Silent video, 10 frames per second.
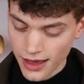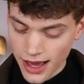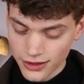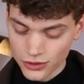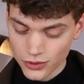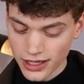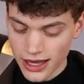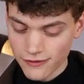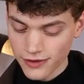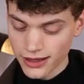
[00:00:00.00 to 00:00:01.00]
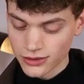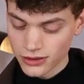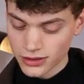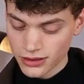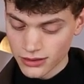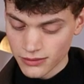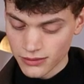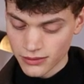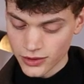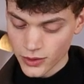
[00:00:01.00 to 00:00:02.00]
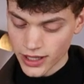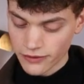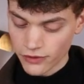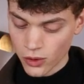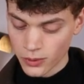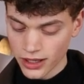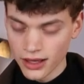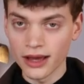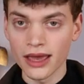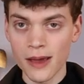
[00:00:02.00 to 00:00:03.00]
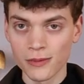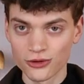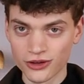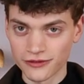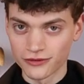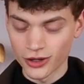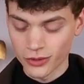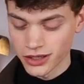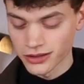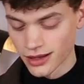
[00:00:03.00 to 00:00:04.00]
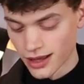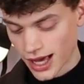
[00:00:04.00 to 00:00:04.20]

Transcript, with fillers: I don't really have like another creative hobby. I am looking for one.